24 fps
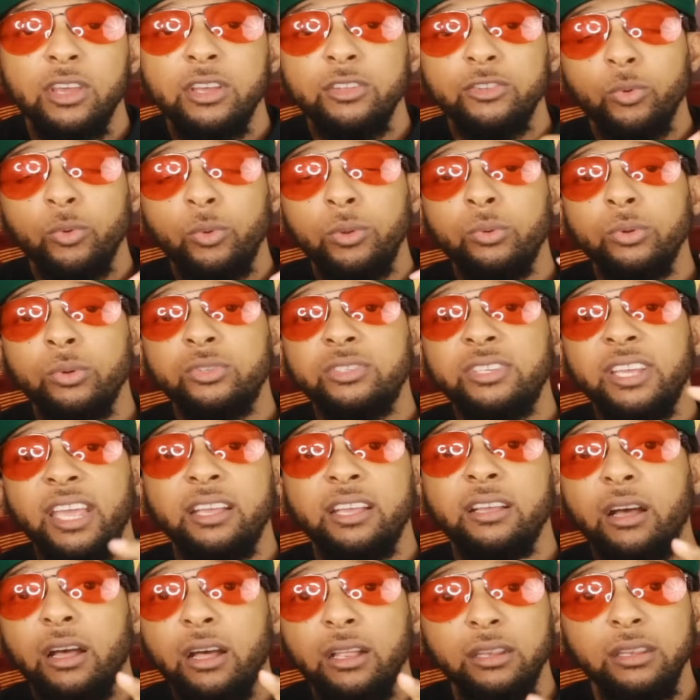So we will take
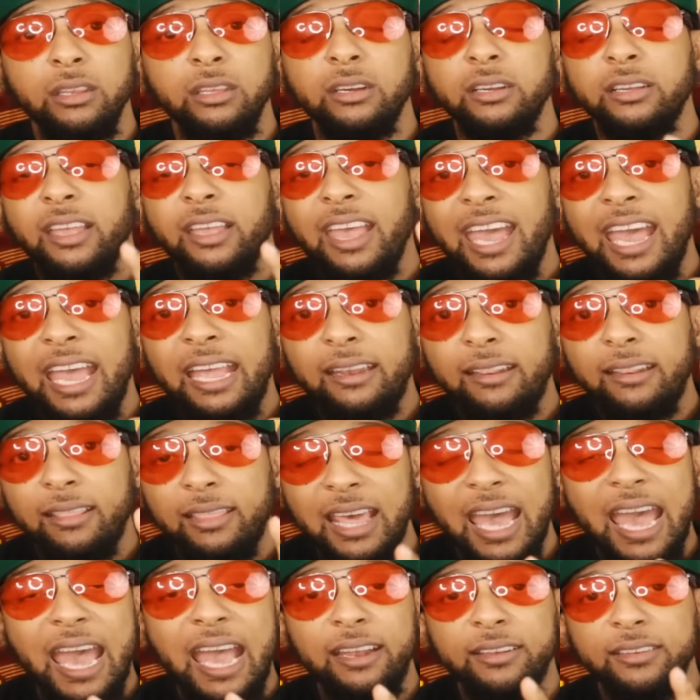a look at
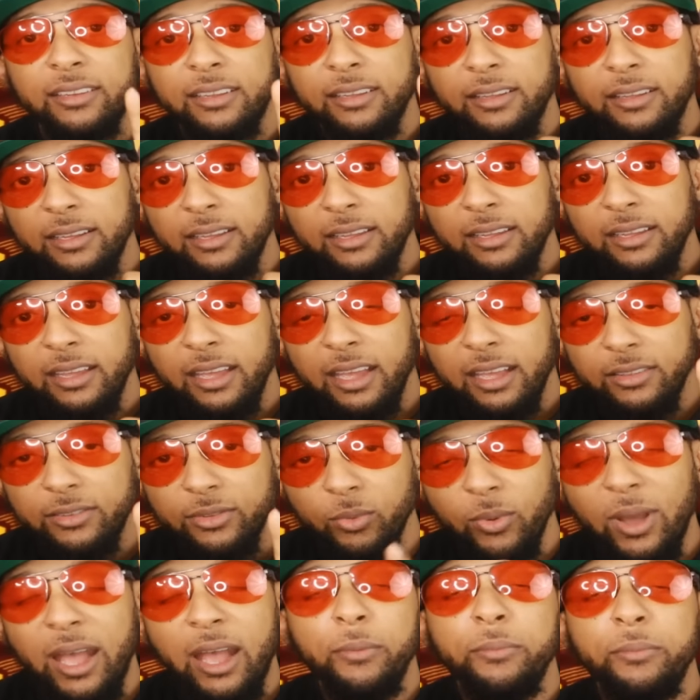that as
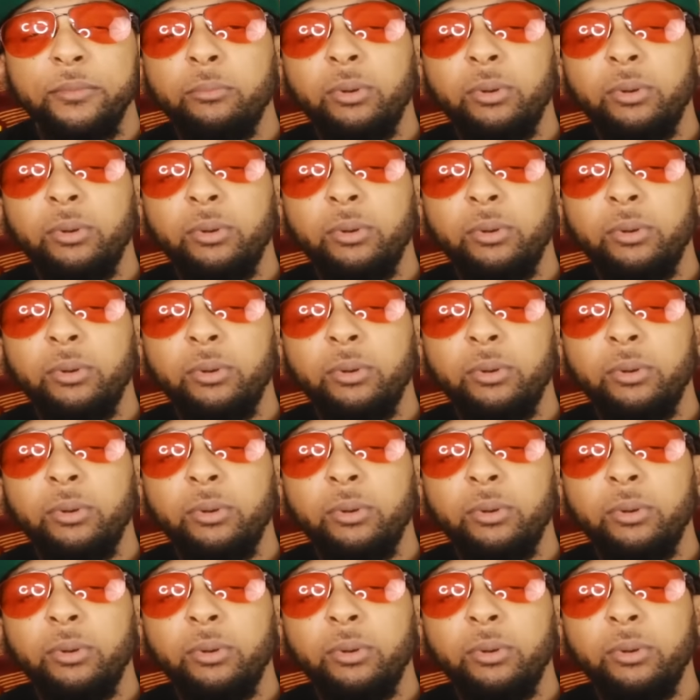well.